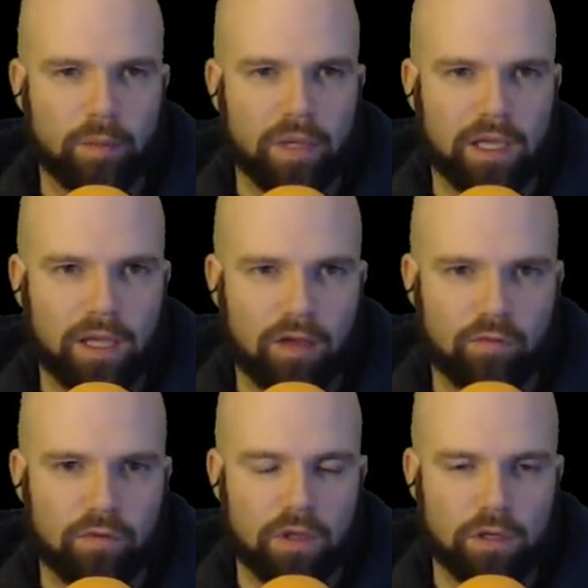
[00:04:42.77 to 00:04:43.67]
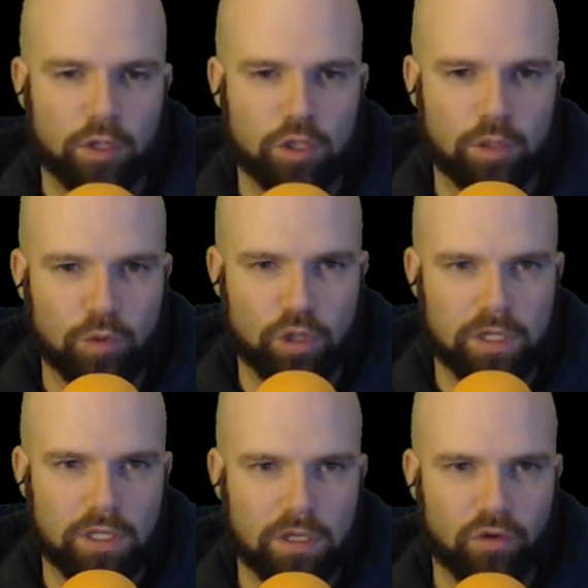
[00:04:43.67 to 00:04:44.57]
I have a good
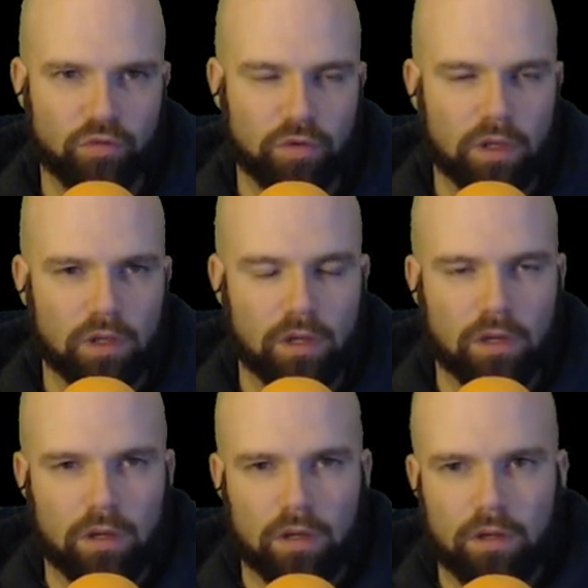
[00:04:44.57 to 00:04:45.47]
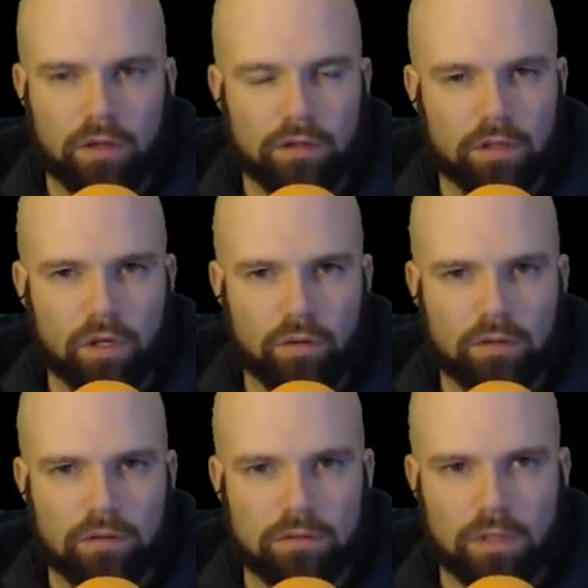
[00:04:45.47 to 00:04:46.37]
community of, you know,
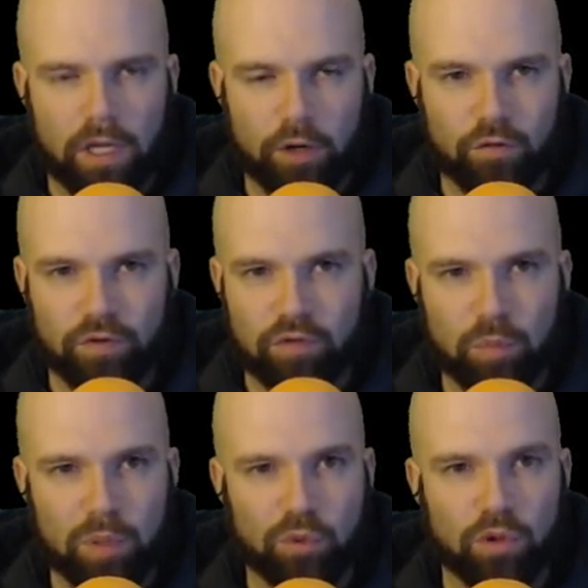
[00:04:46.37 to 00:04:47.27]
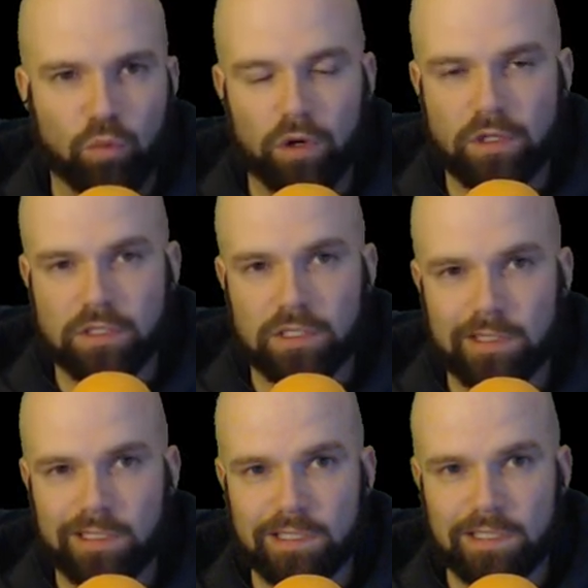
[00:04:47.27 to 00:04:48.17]
one hundred fifty people, whereas
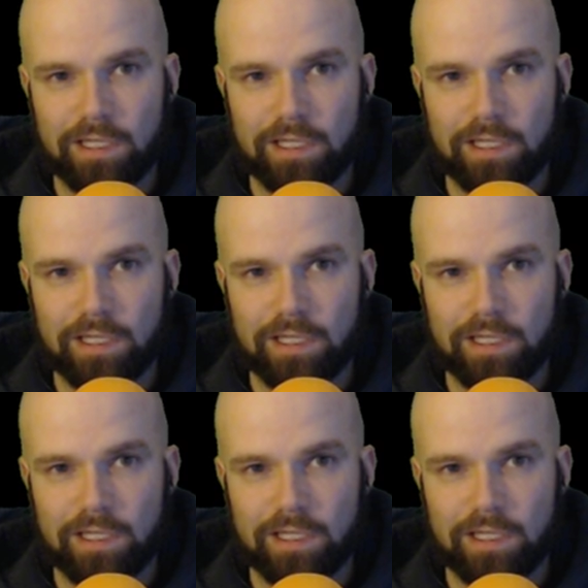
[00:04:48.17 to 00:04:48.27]
there's